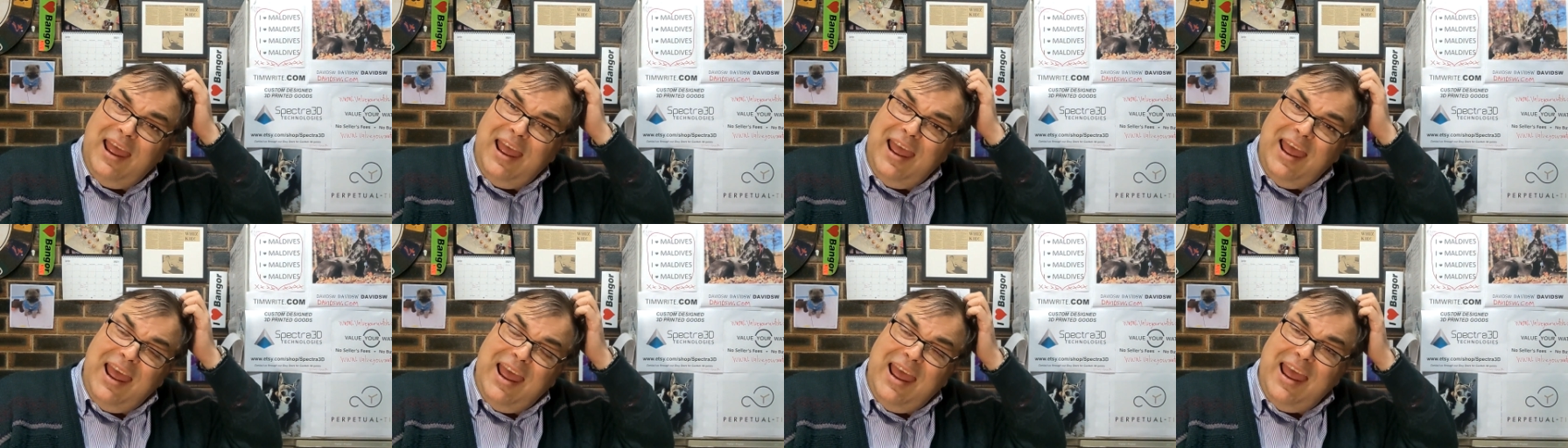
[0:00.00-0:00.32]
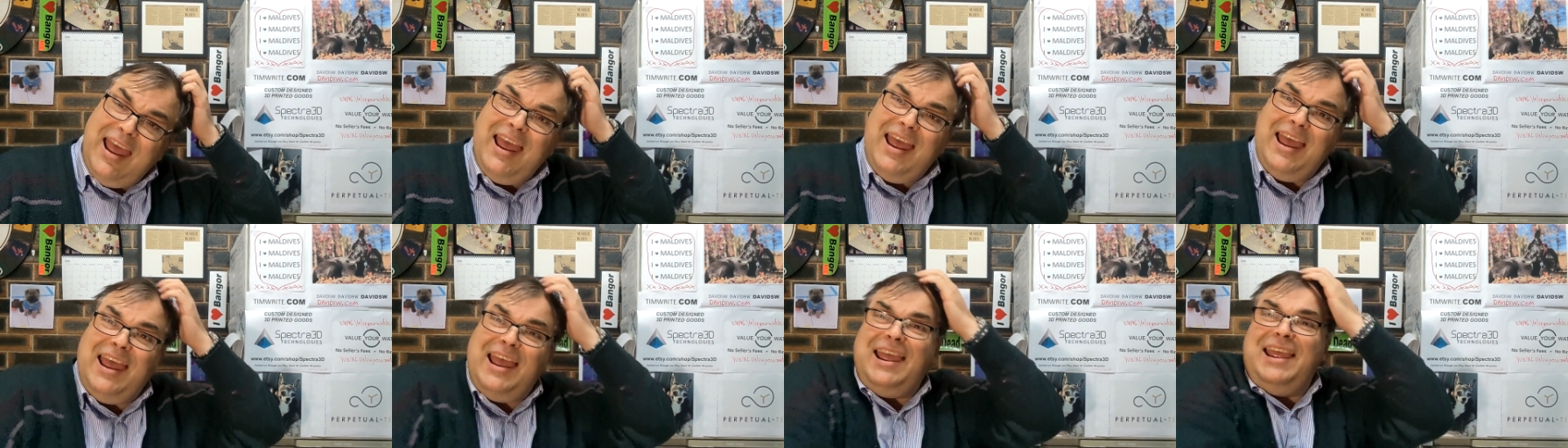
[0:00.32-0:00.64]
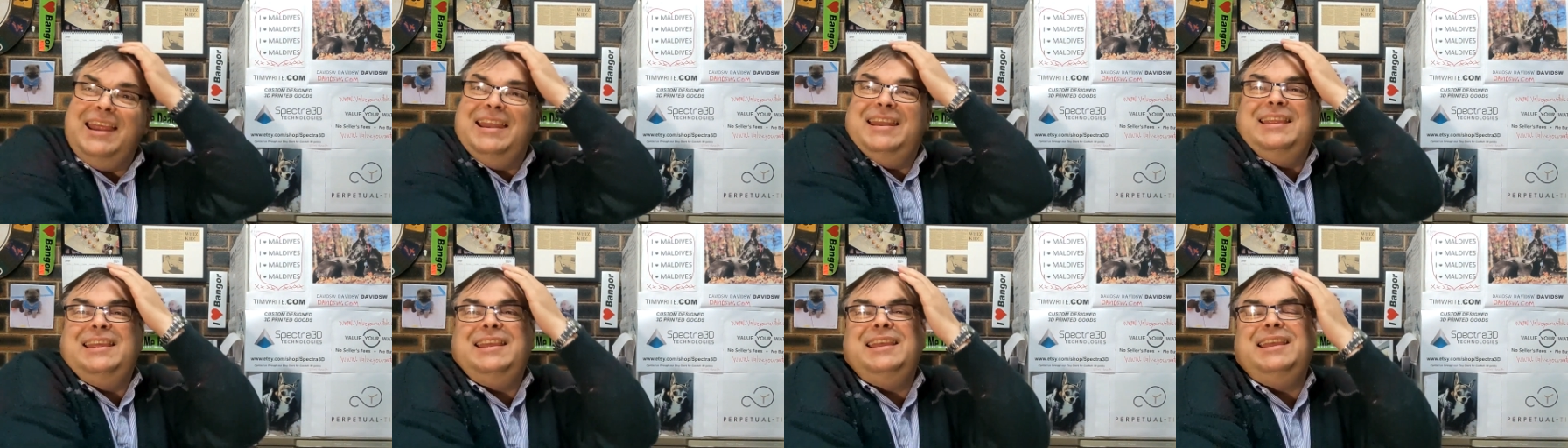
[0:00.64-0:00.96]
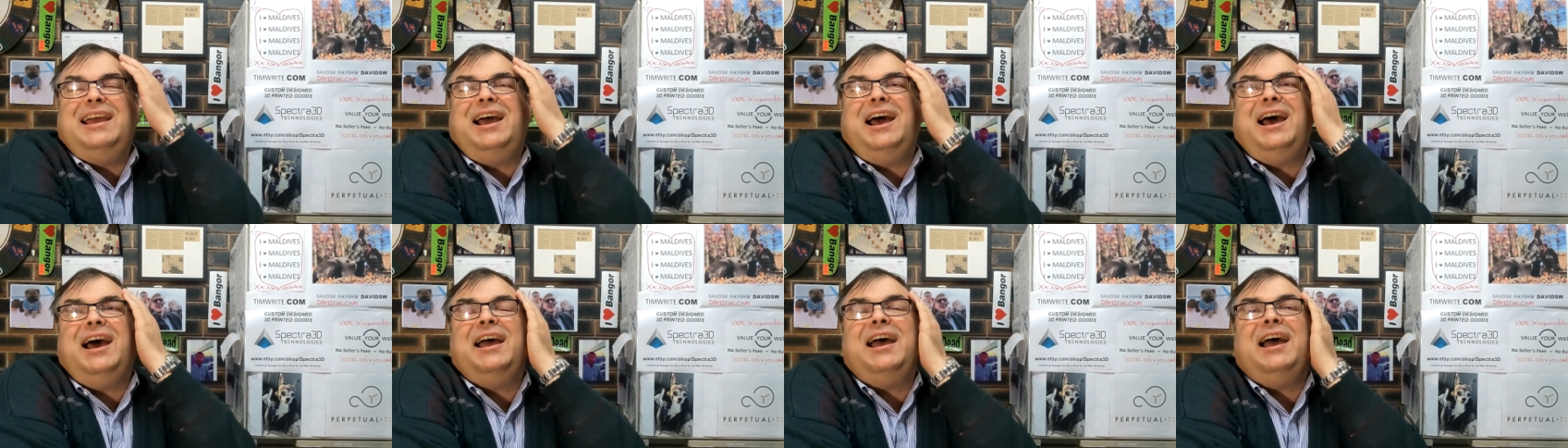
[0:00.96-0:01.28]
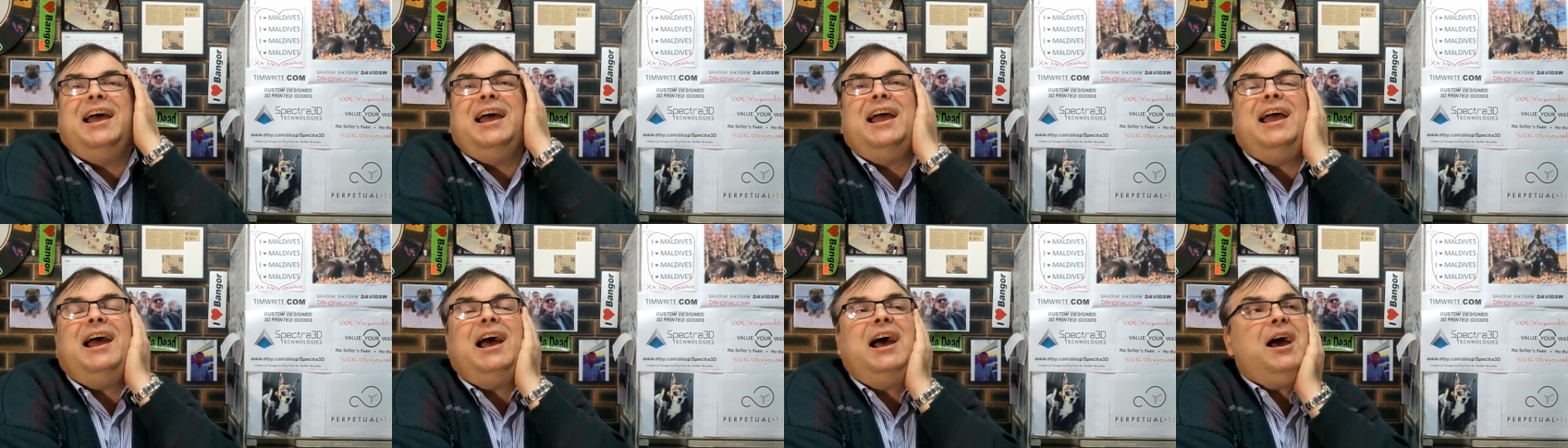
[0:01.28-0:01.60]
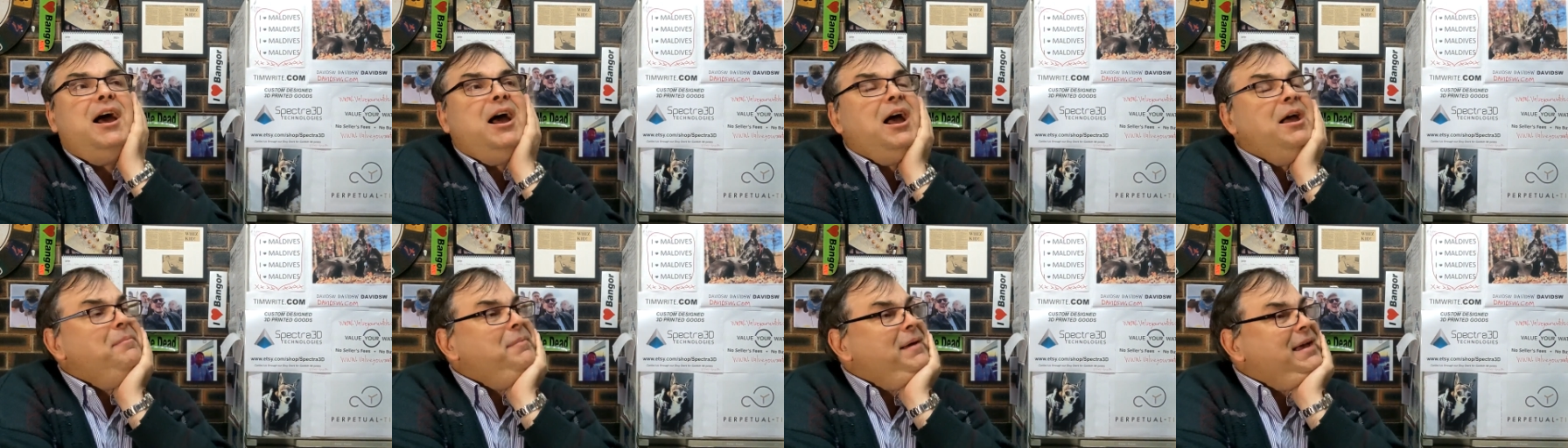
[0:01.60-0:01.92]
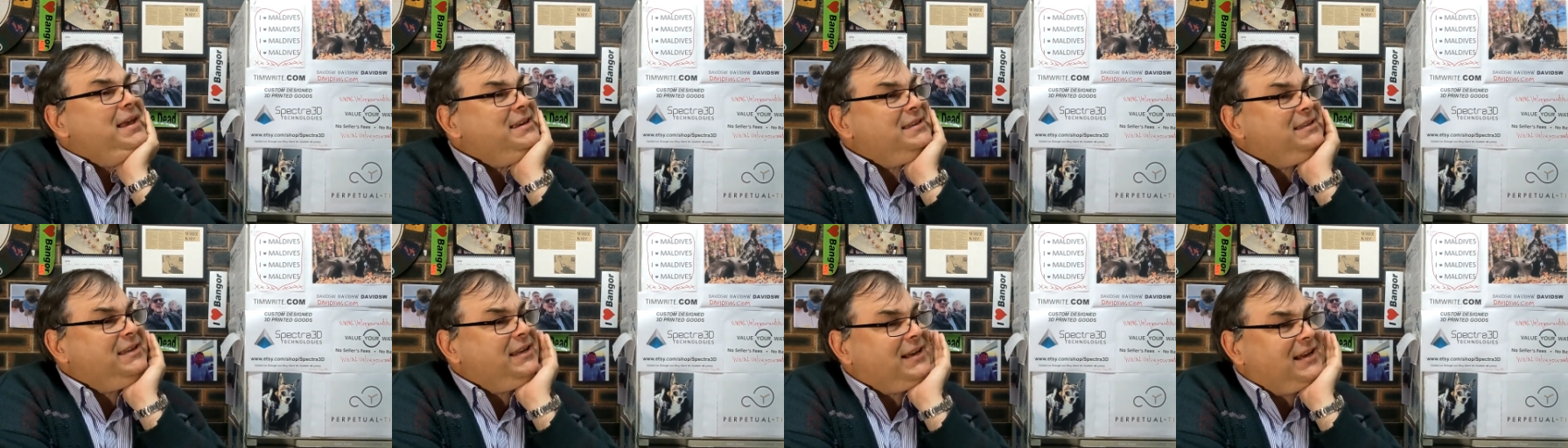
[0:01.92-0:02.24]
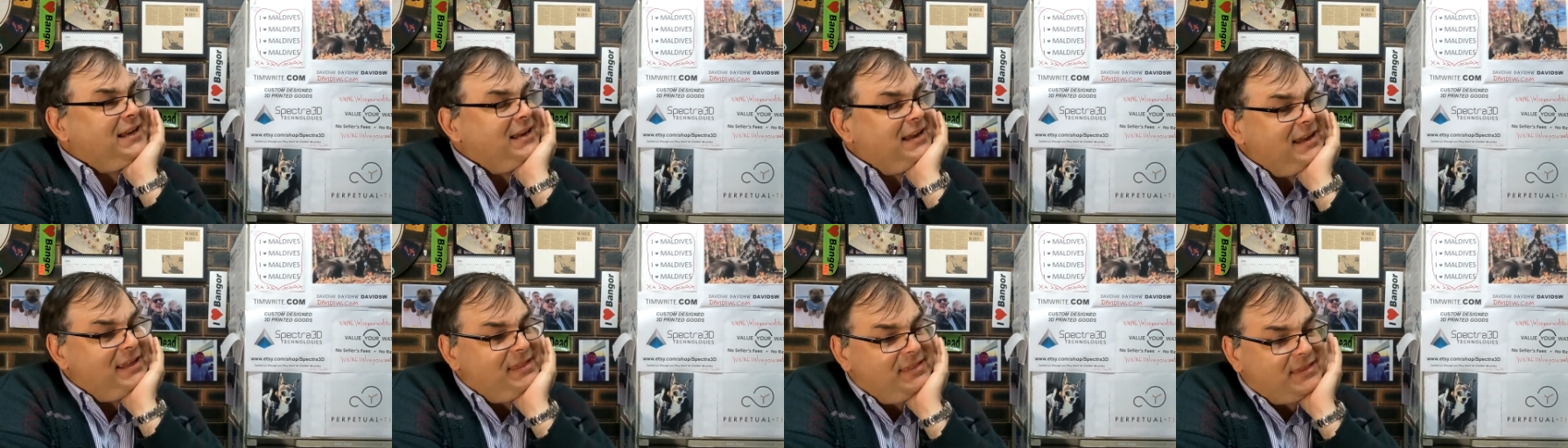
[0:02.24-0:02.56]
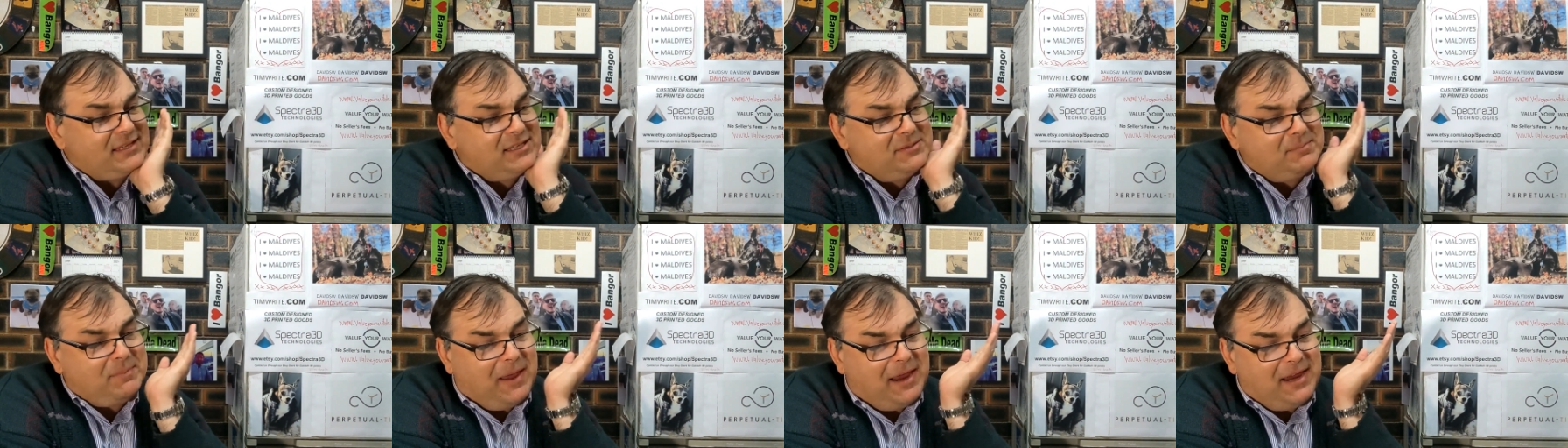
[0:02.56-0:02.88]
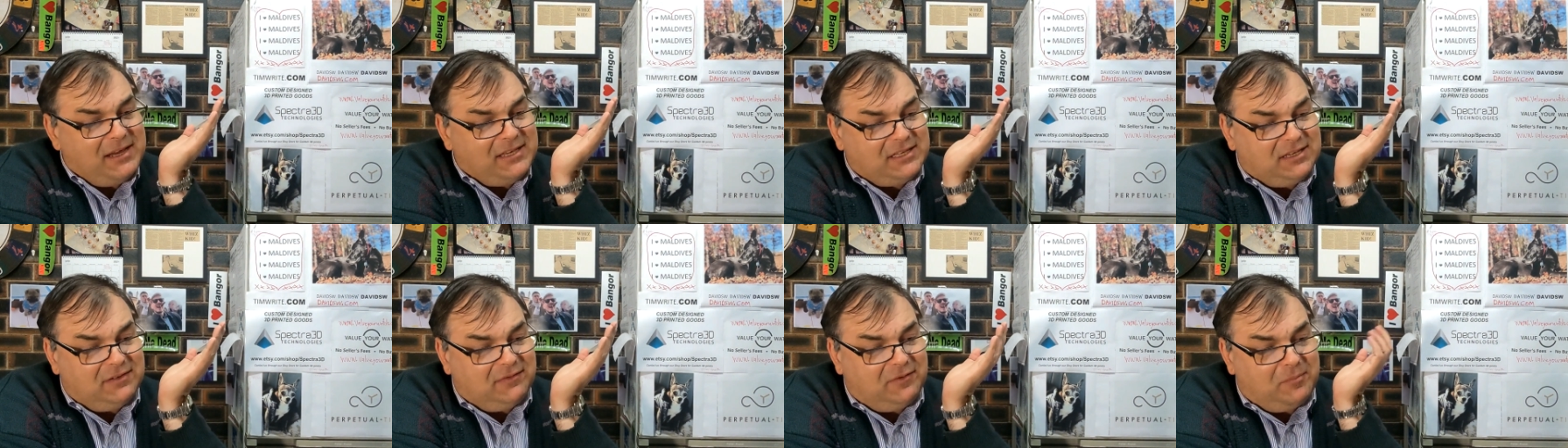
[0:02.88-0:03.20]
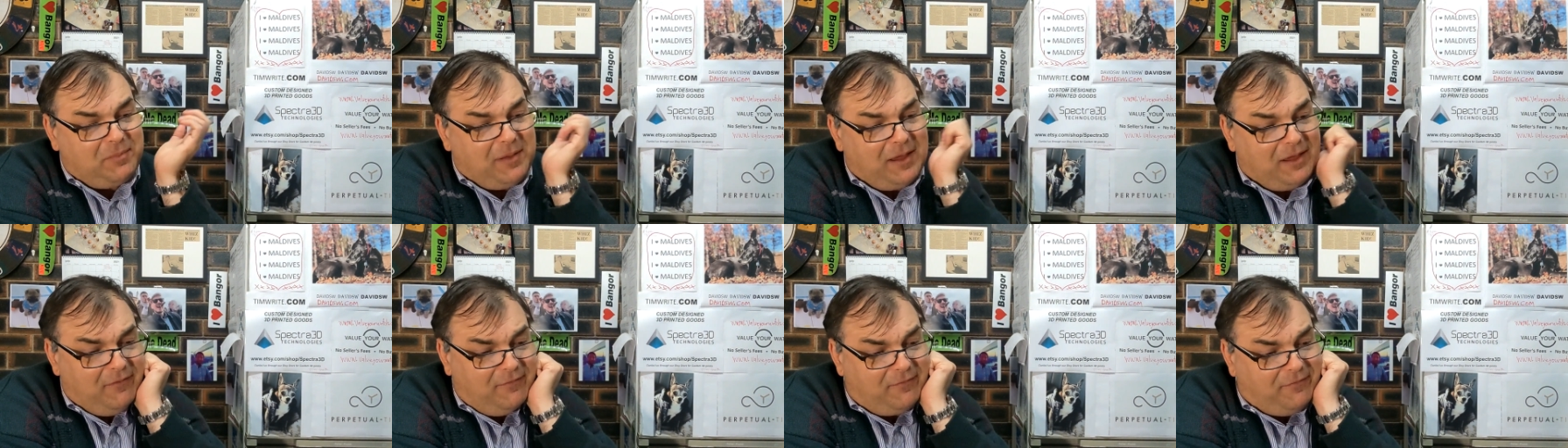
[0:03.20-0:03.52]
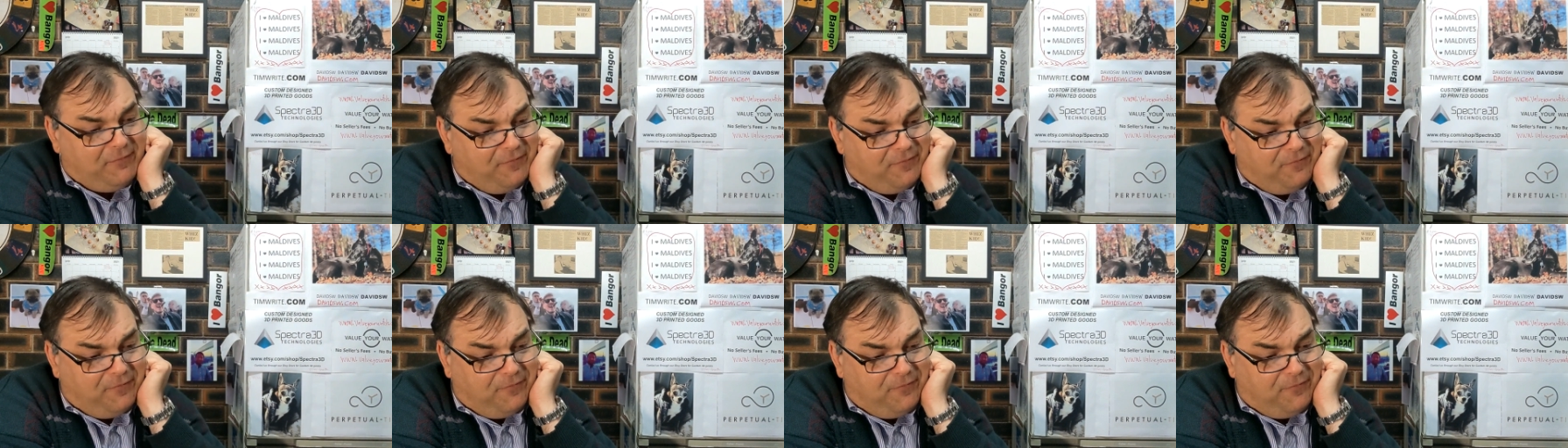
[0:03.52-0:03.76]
and I basically, in the space of about